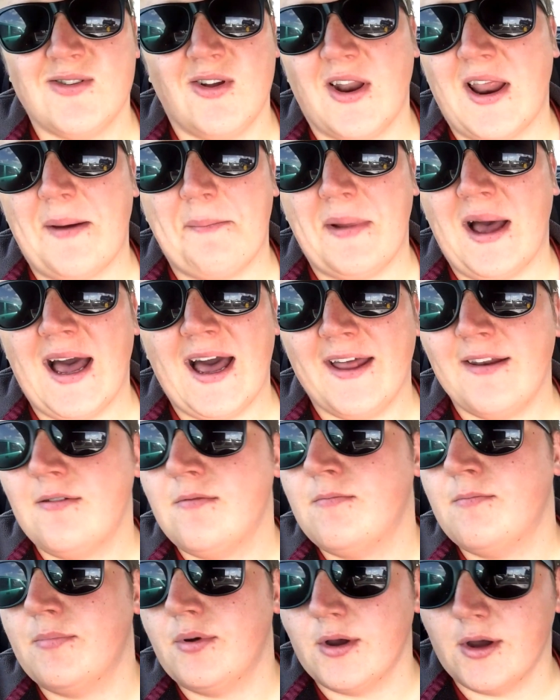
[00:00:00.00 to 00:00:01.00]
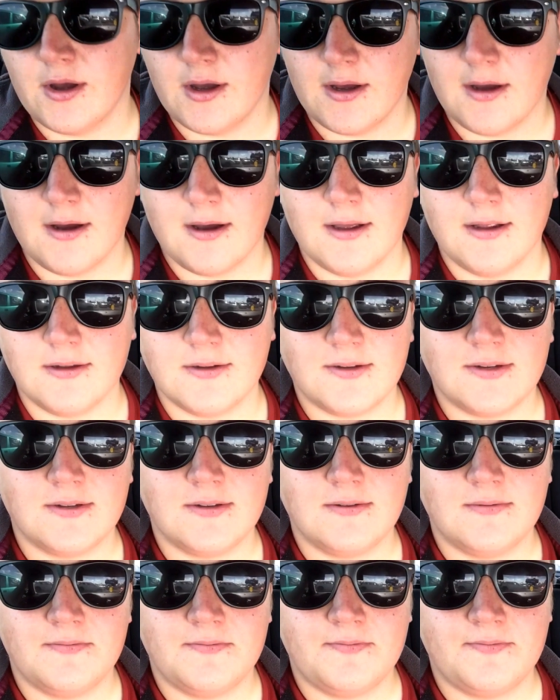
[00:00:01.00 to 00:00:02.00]
not that bad, but it's
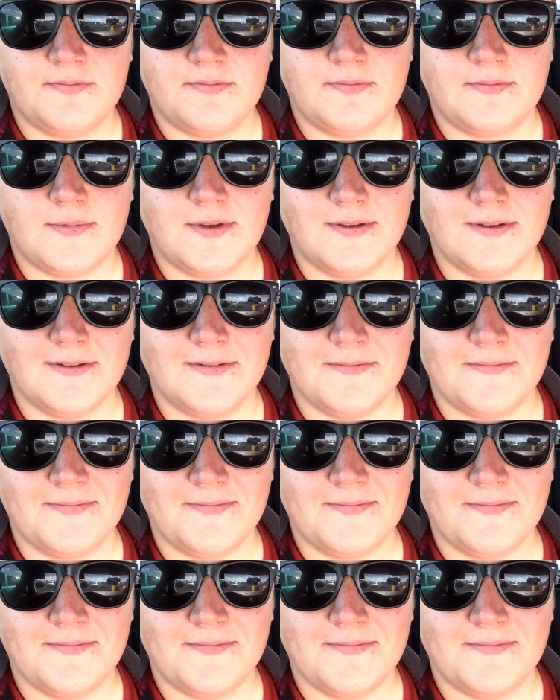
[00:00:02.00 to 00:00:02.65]
just